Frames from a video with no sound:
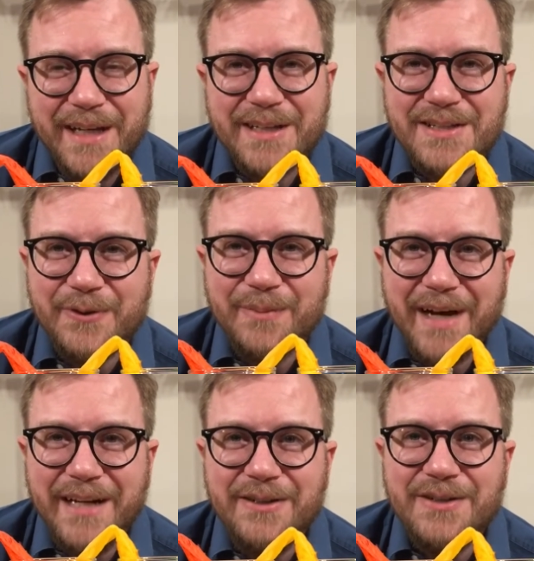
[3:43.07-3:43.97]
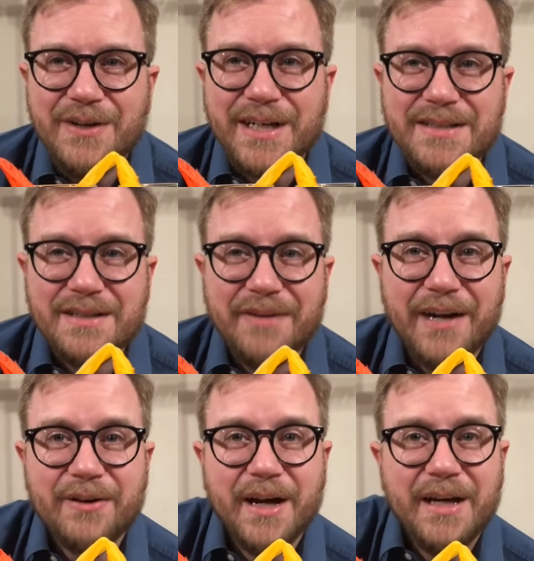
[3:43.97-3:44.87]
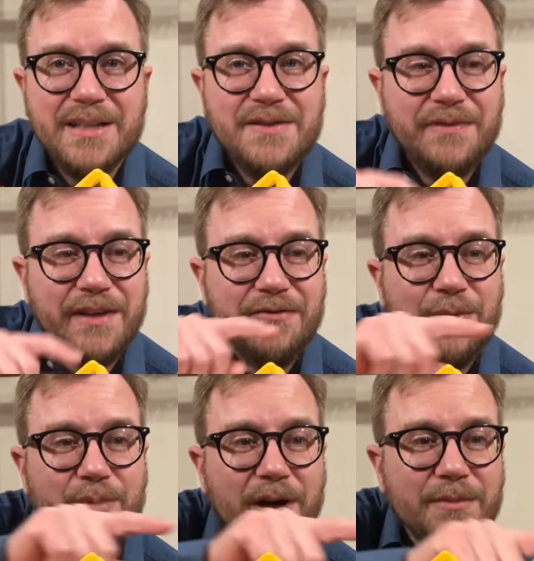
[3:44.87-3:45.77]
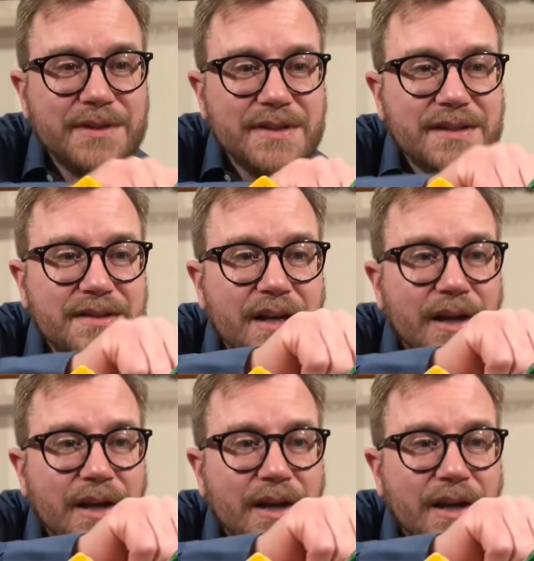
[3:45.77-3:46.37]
and it's a reminder to us of how God's faithful promises